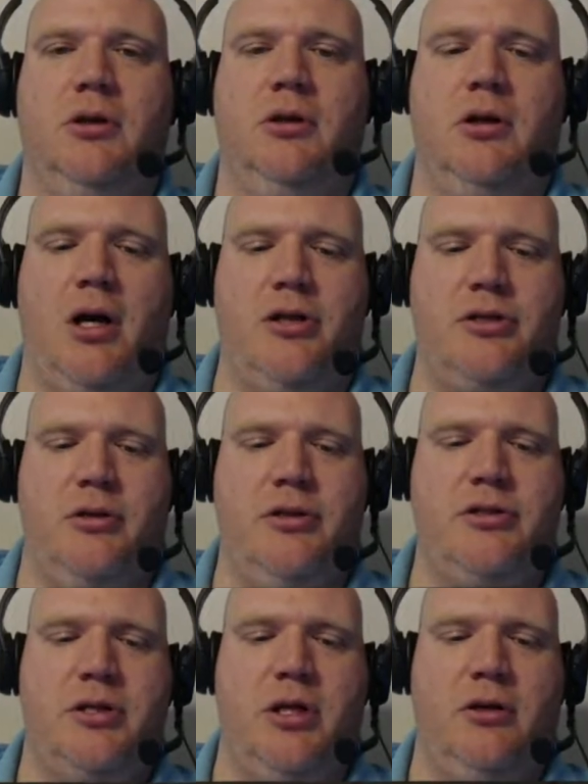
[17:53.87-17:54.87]
Alright, so
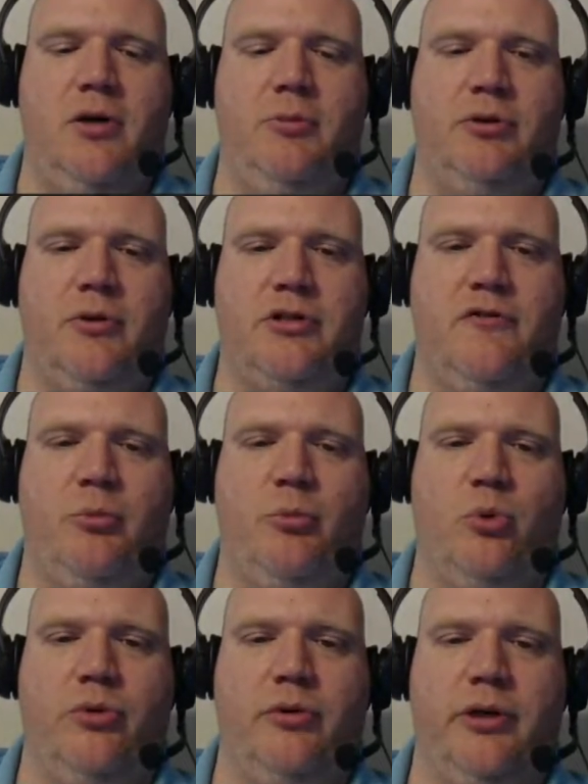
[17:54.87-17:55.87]
let's go ahead and put the rest of our
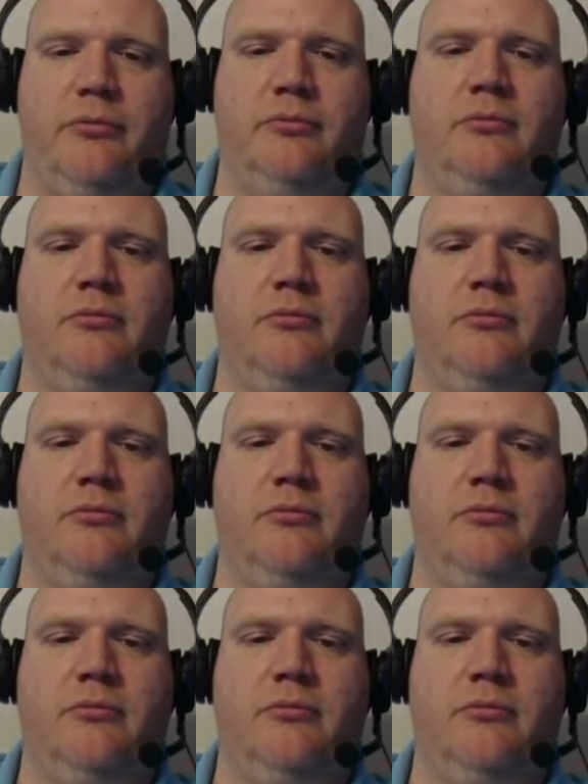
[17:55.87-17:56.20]
border in.